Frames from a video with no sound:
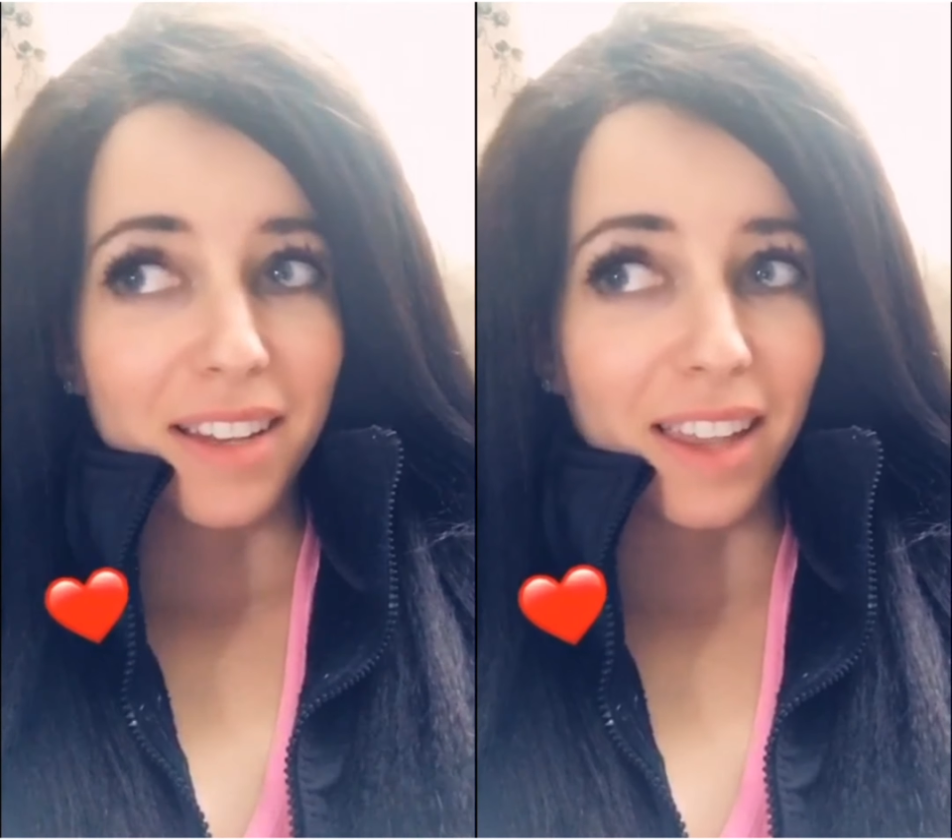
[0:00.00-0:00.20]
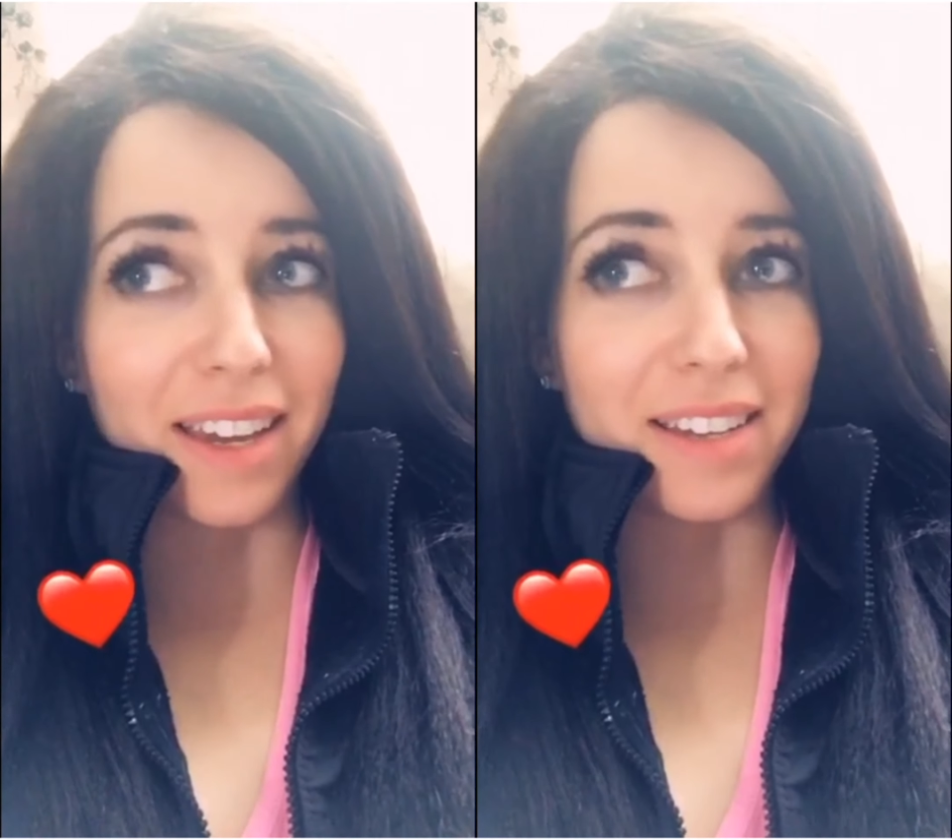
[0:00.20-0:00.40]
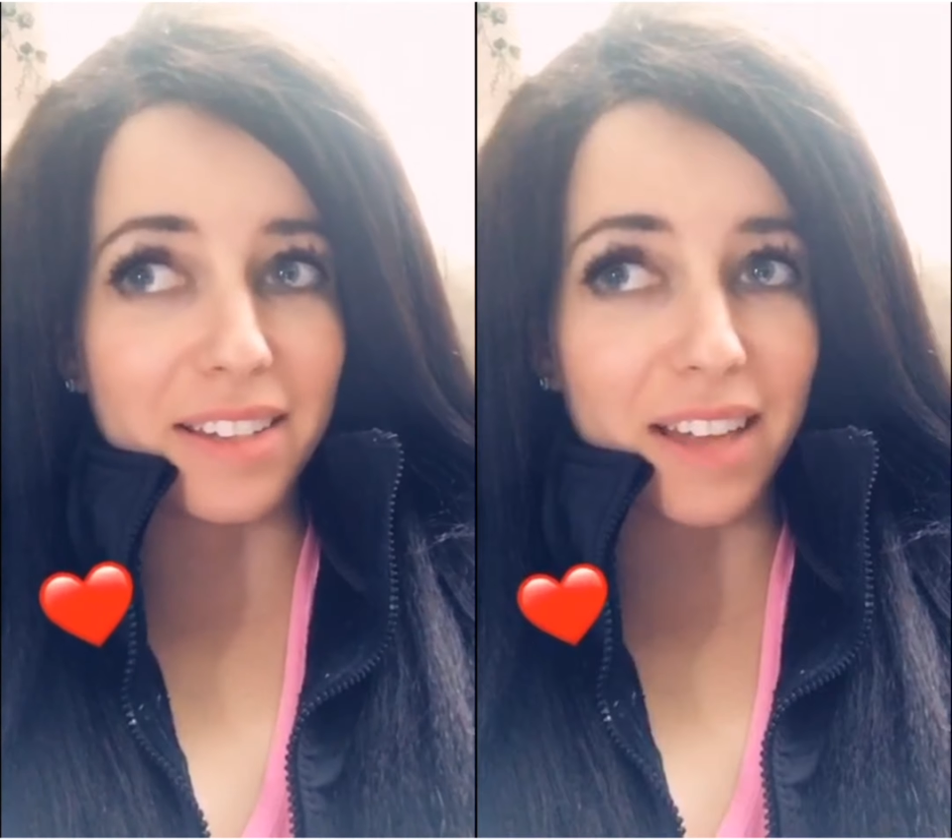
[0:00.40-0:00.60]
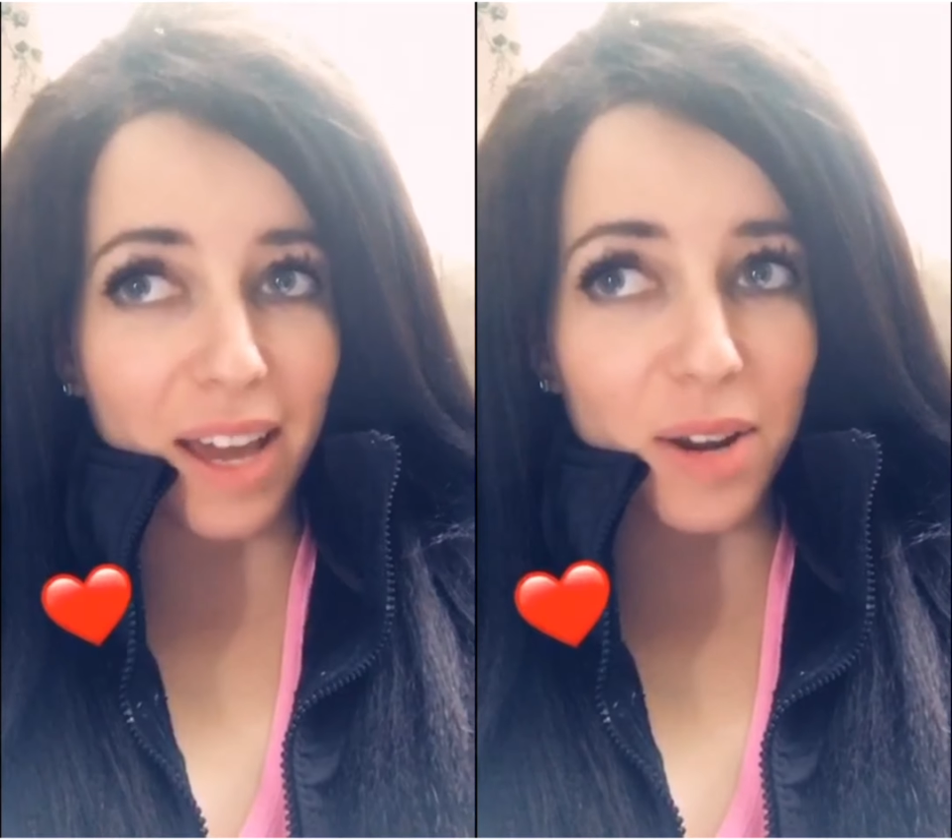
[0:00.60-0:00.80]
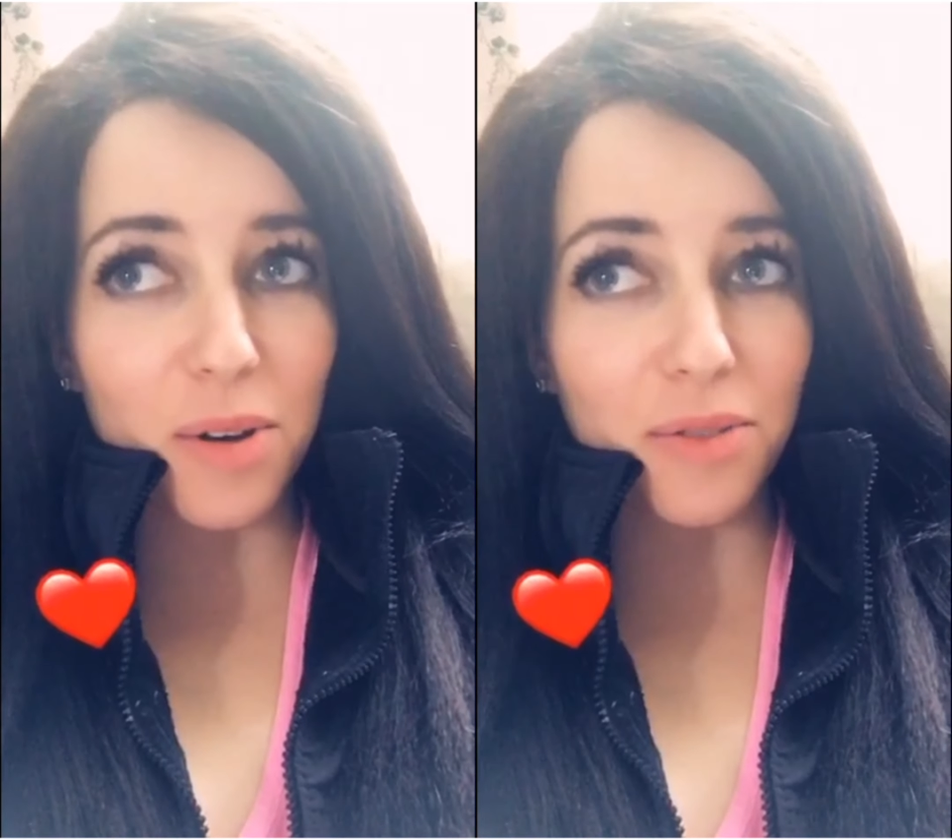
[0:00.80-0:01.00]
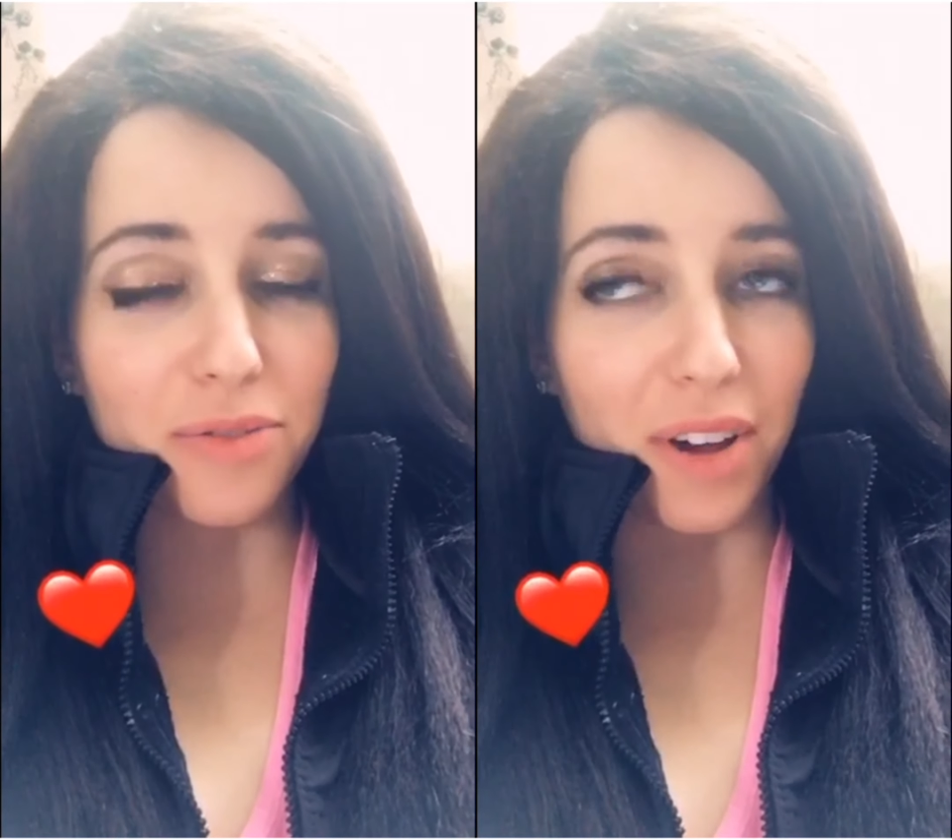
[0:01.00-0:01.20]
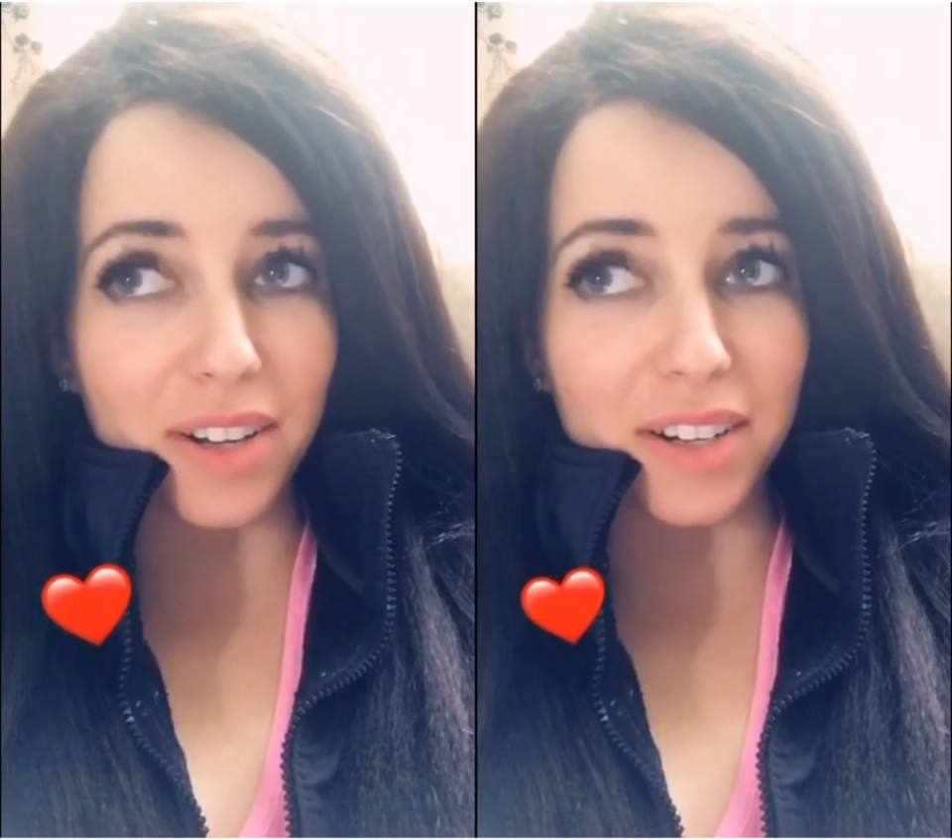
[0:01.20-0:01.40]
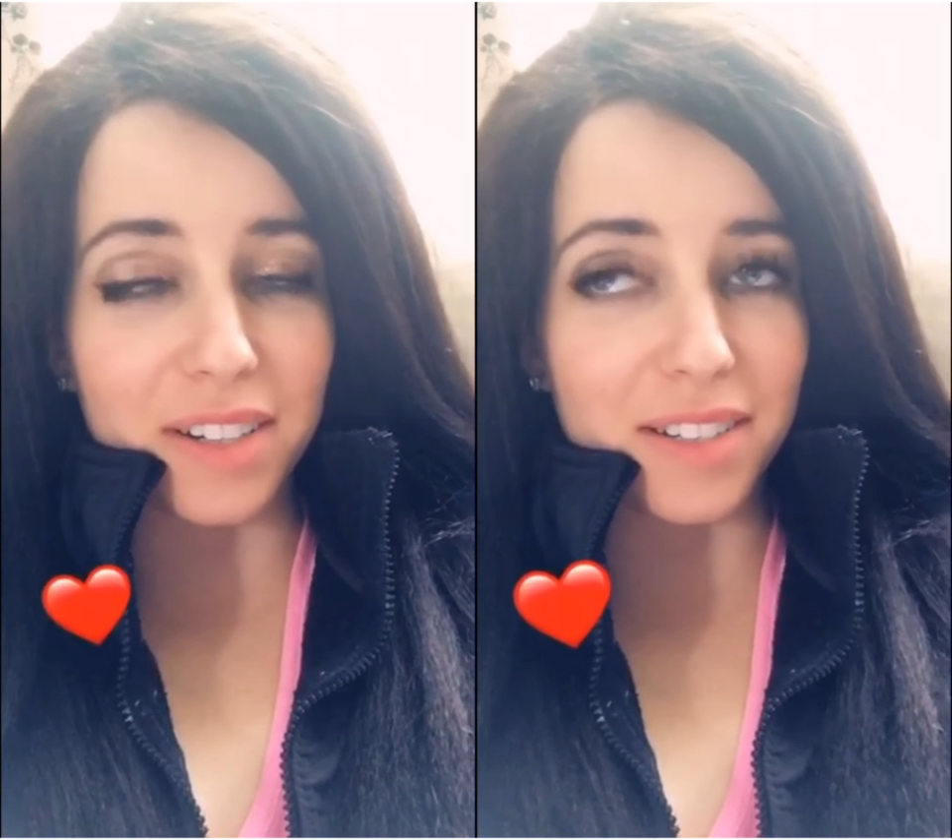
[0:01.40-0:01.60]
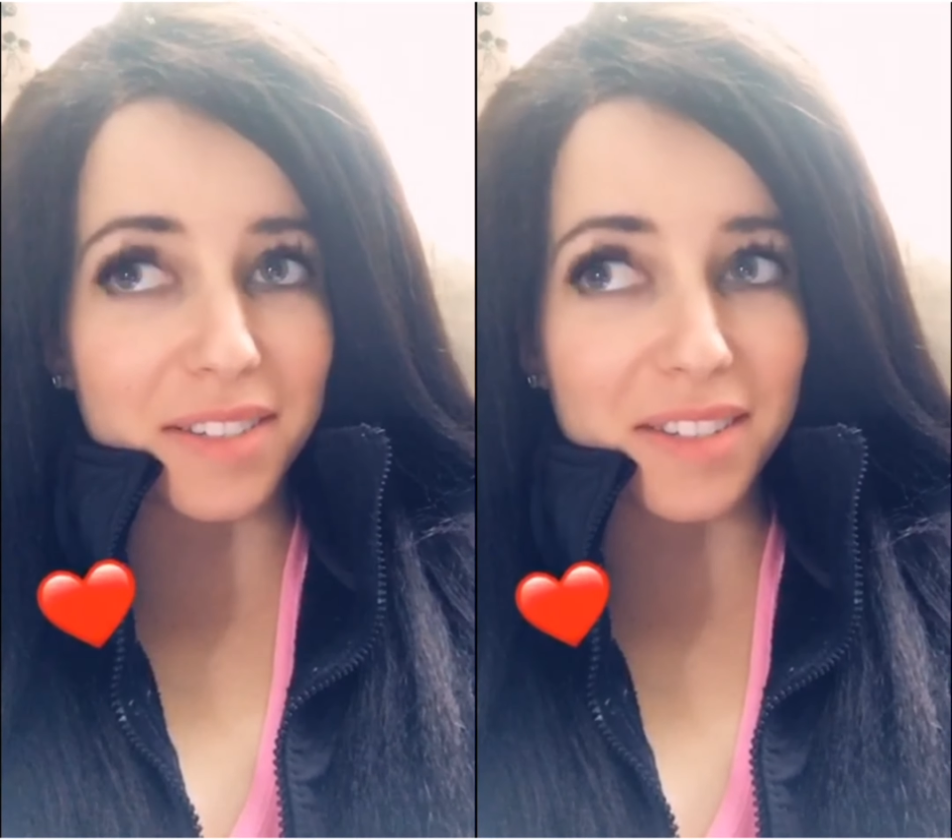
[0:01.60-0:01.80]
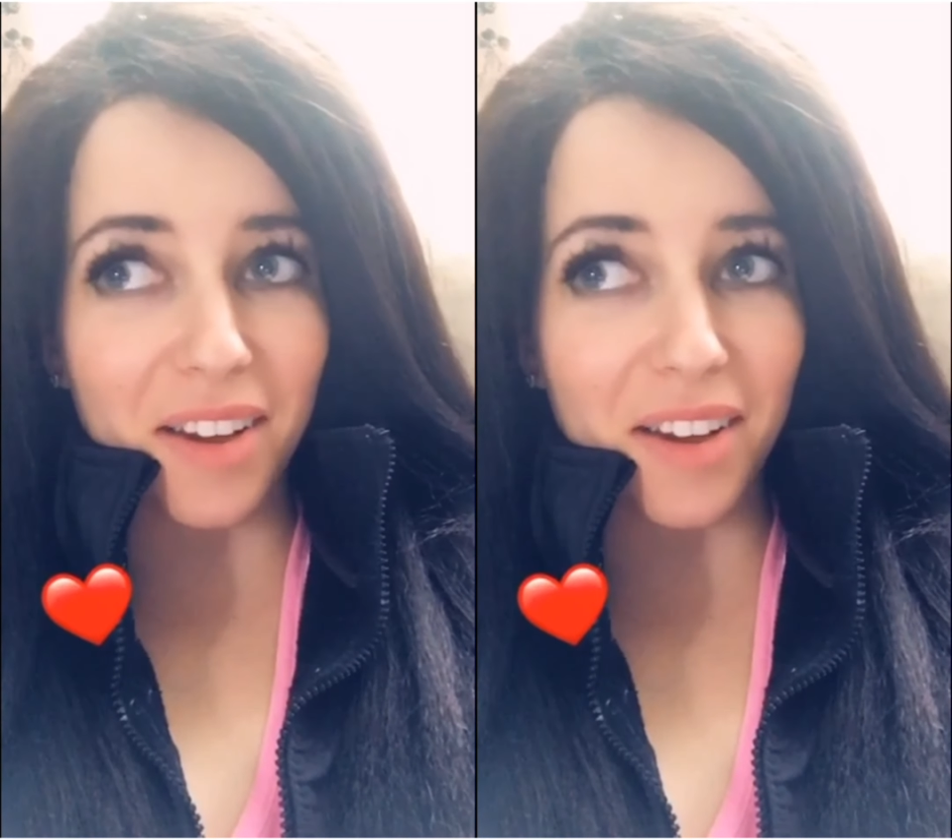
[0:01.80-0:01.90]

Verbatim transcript: like ghetto fuckers